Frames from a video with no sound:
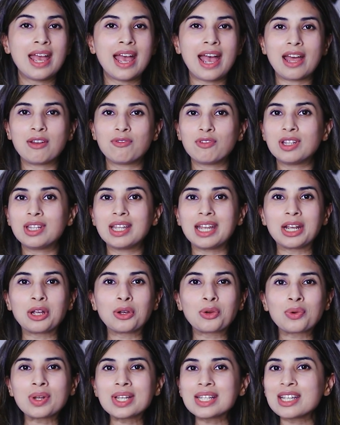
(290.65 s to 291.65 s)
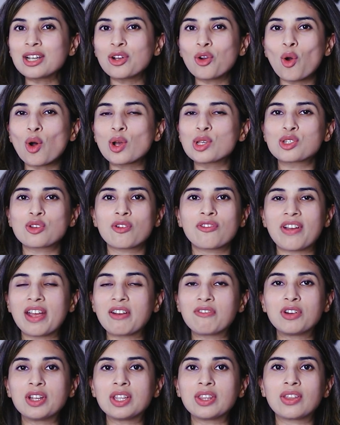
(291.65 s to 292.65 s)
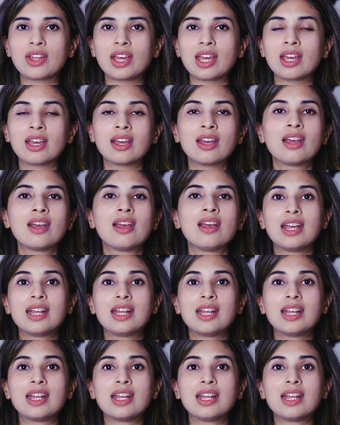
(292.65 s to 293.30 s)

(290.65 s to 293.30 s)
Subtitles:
and with increasing cost of everything,